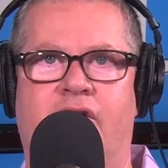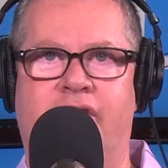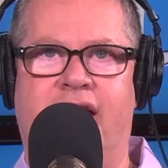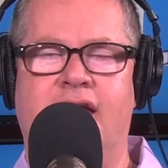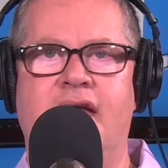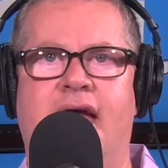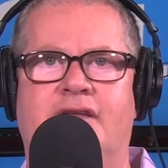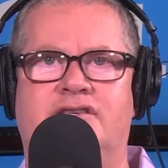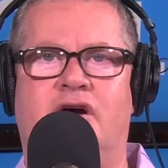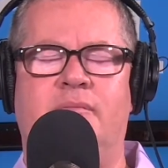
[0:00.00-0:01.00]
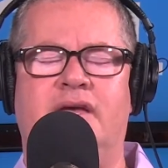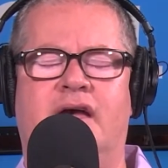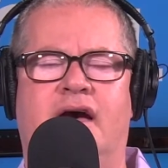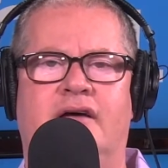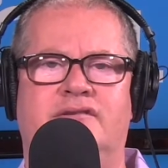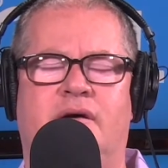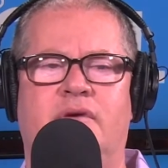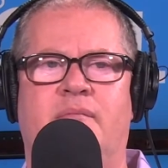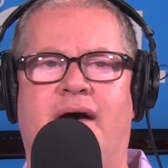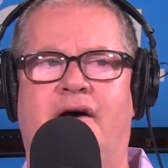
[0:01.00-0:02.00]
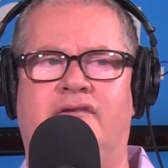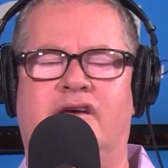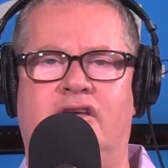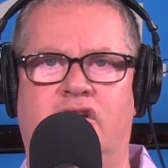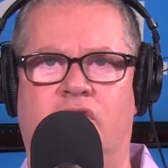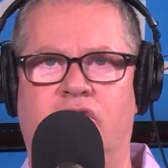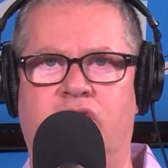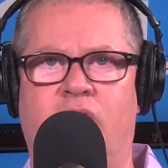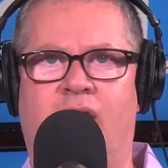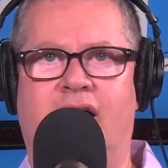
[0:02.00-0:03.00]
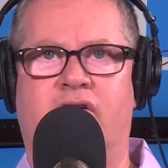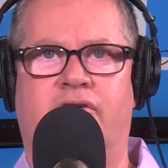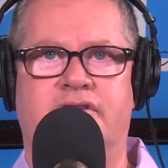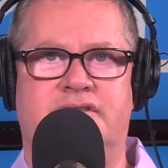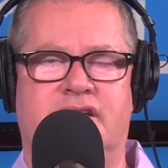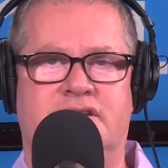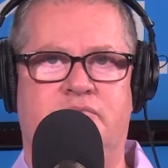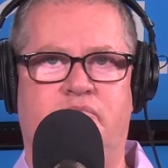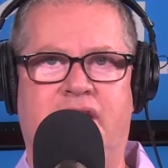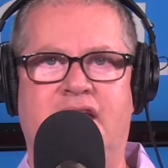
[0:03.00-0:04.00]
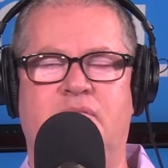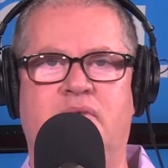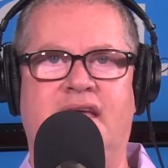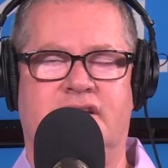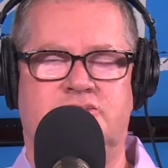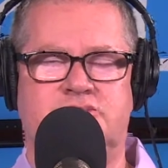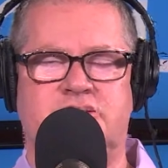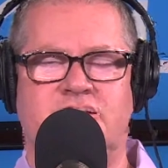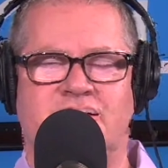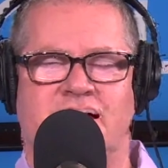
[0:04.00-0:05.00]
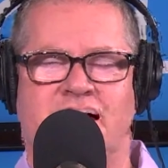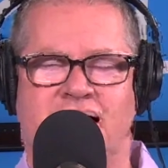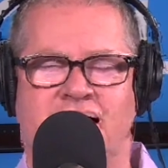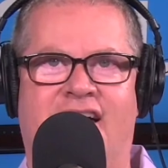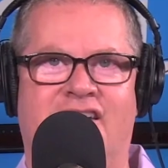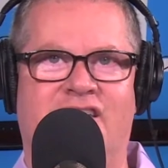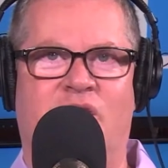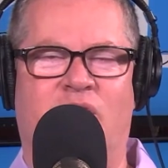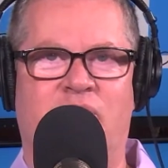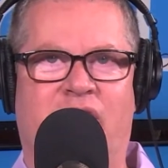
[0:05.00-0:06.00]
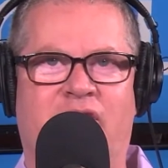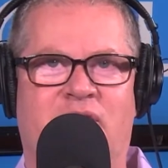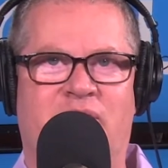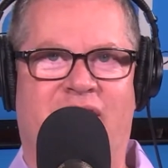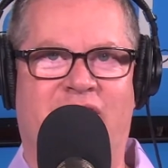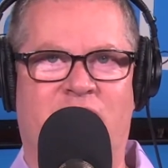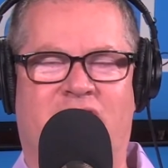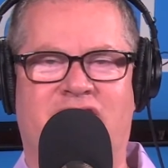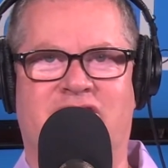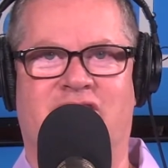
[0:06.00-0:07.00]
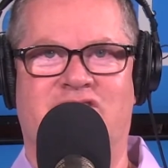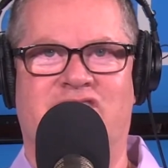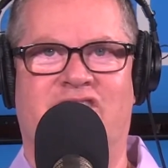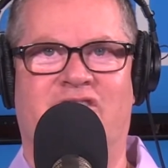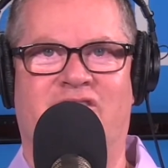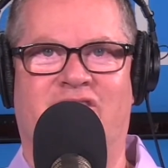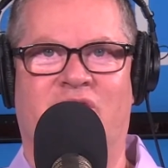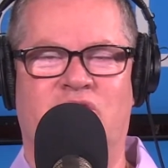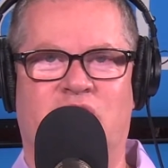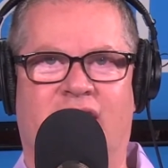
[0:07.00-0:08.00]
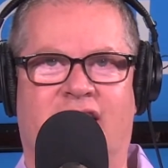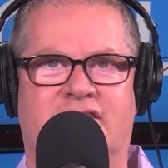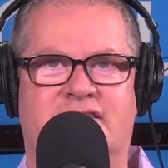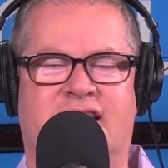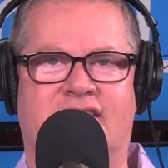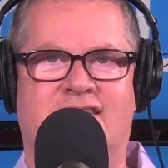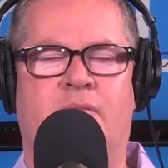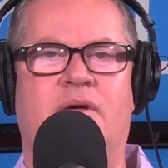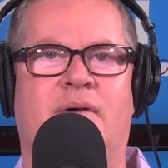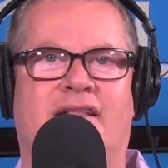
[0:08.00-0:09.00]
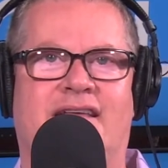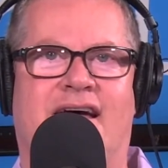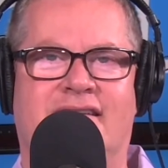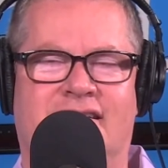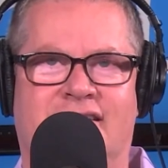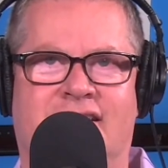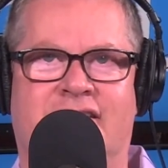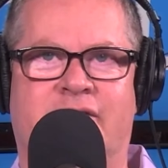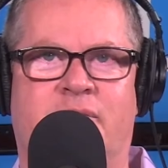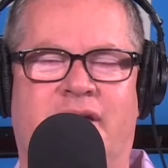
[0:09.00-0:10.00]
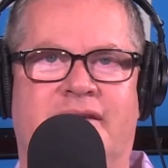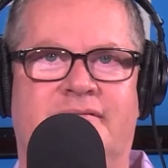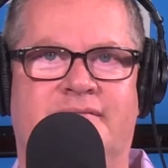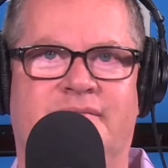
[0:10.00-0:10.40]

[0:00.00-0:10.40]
Okay, and tell me, uh, tell me about uh, you know, you know, I call these things B to Bs. Uh, you know, a belly to belly, breakfast, lunch, dinner, or drinks. Uh, tell me about that a little bit.